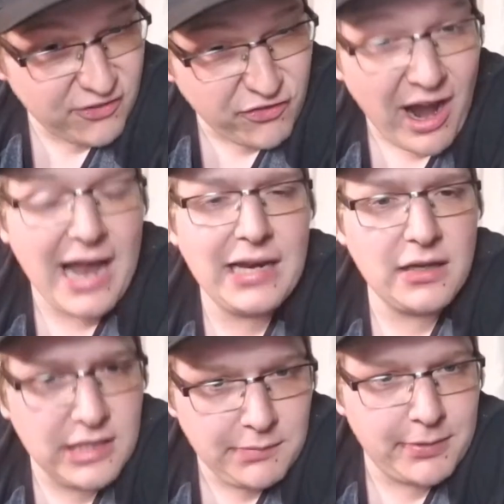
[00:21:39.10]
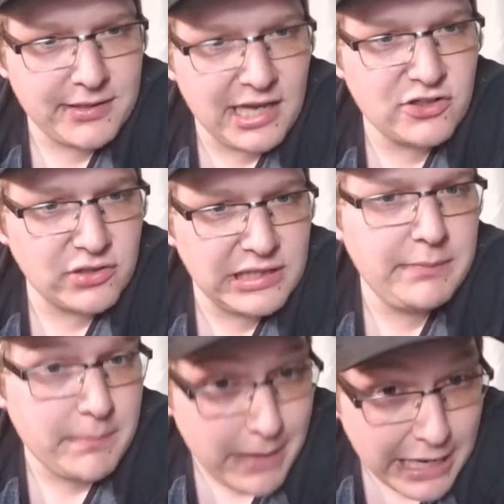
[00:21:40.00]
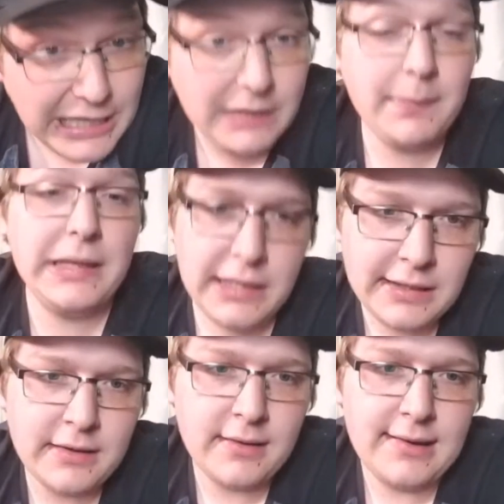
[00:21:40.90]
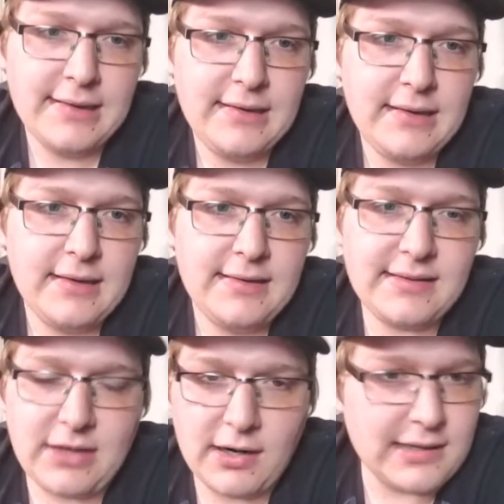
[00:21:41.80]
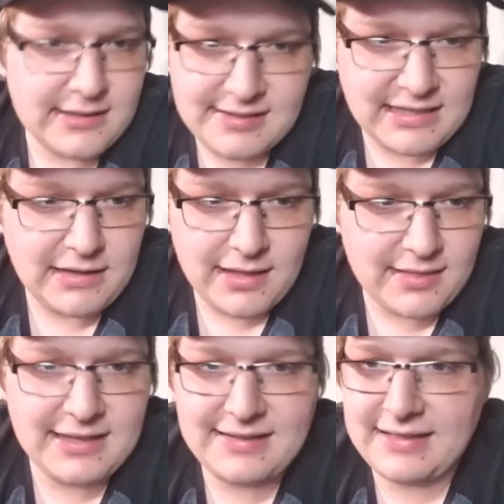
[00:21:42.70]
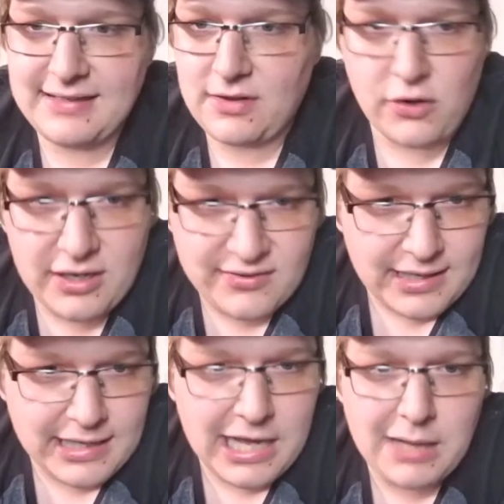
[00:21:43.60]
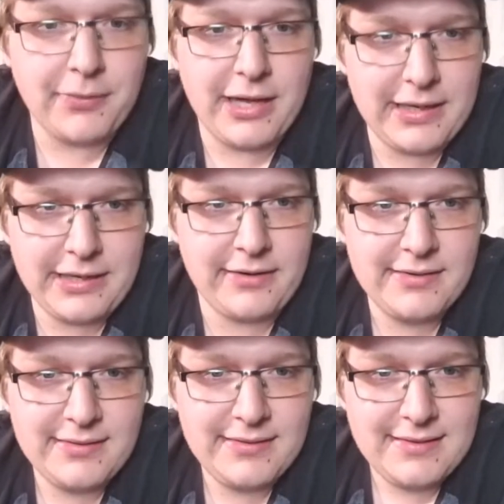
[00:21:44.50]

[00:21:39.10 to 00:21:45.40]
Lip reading: is finally, potentially, maybe starting to see that there isn't a game plan here?